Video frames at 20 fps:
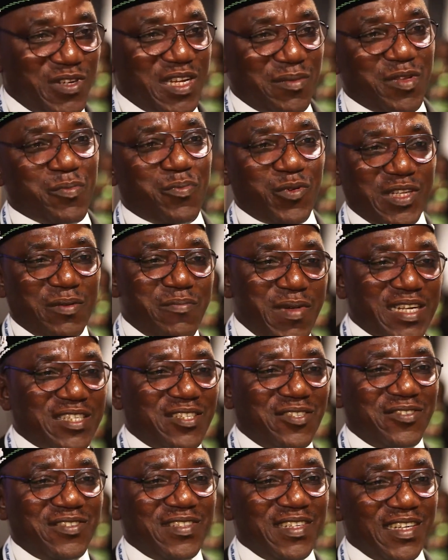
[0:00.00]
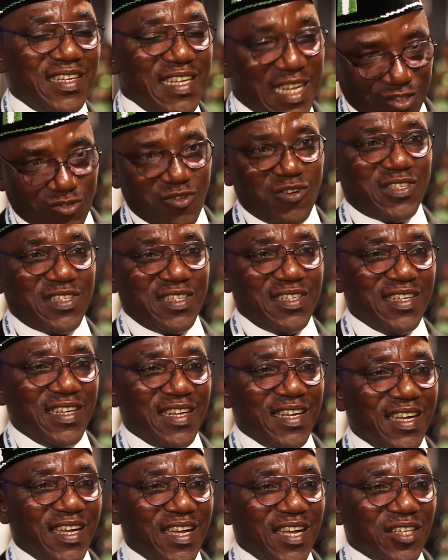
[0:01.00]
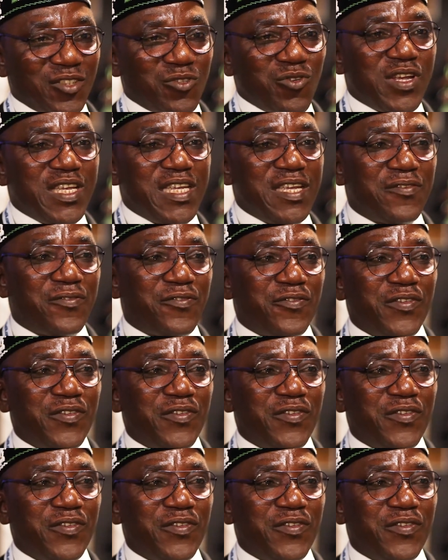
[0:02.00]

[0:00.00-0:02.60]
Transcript: me put it back to you. He's not. So if